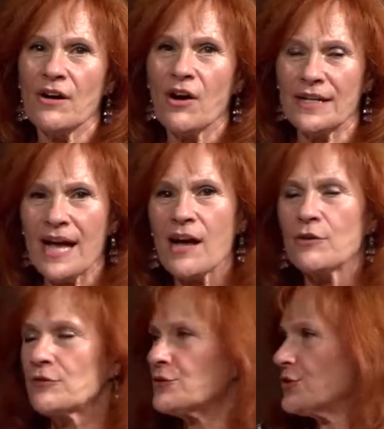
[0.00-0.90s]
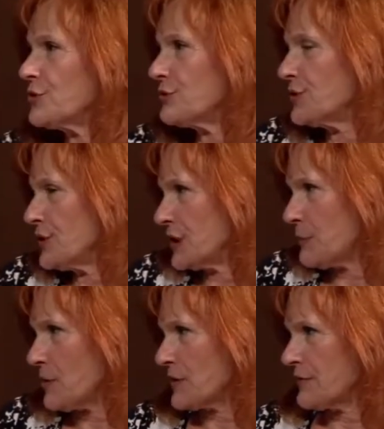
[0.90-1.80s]
on how to
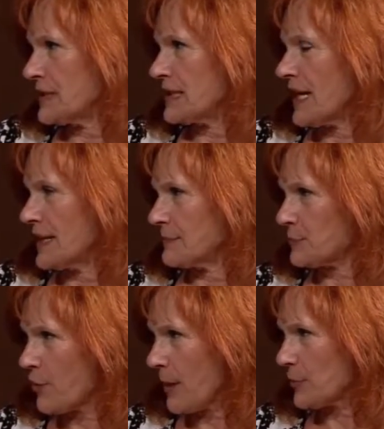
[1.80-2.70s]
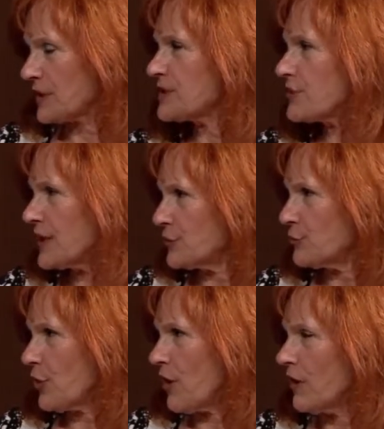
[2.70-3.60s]
dispose of these items properly, so they do
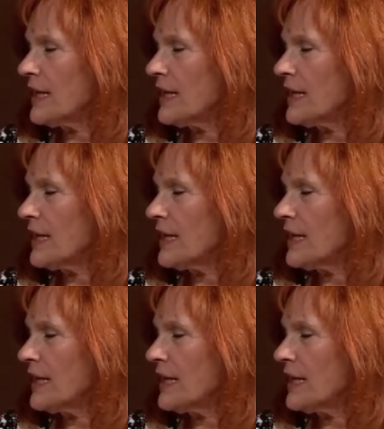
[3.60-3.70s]
call.